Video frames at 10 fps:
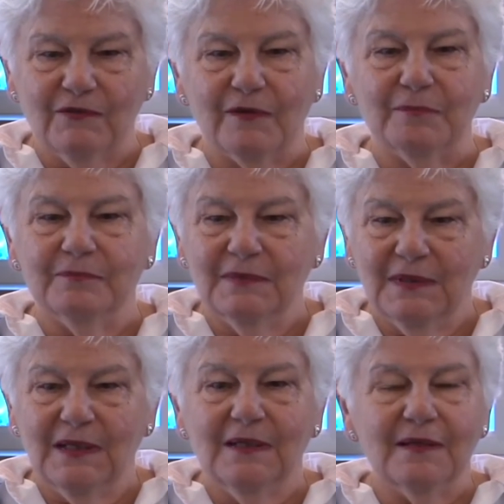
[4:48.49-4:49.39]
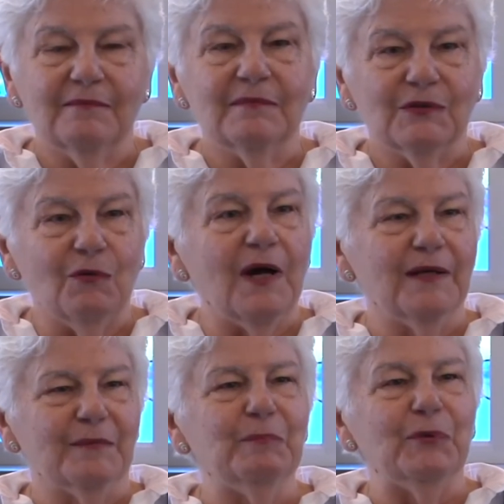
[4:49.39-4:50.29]
of a
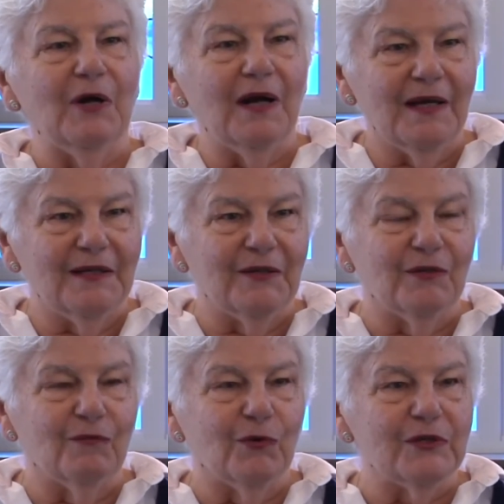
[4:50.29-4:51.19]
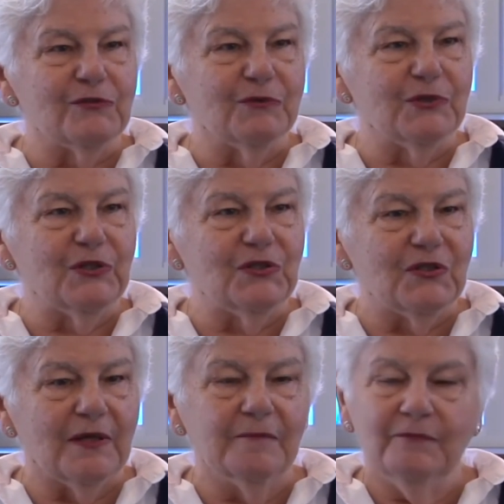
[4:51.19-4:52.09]
quiet pride in her voice when she
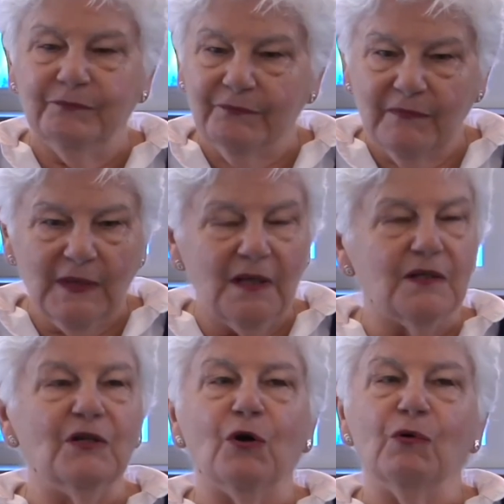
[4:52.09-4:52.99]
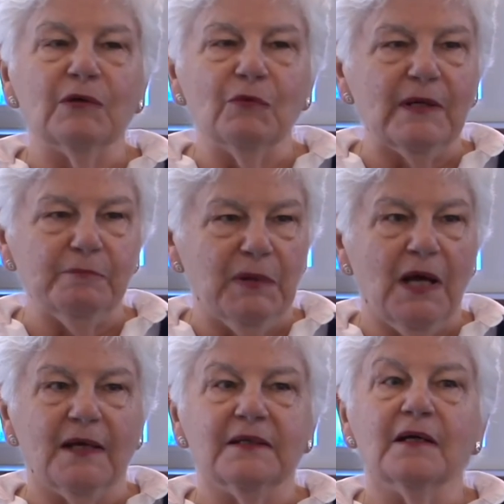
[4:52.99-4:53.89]
said, "No one went
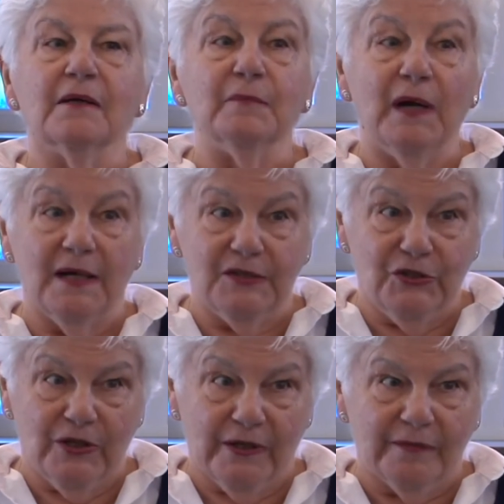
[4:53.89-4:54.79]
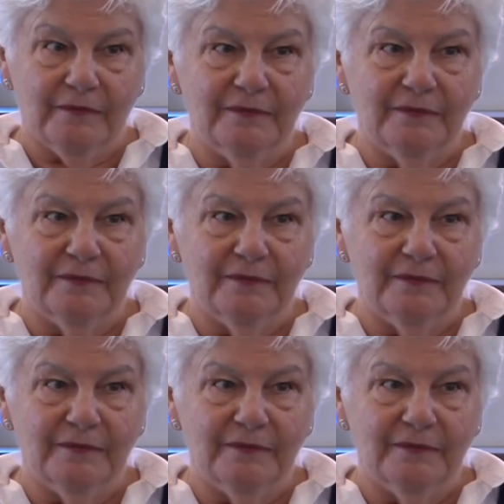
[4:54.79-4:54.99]
blind on my gin."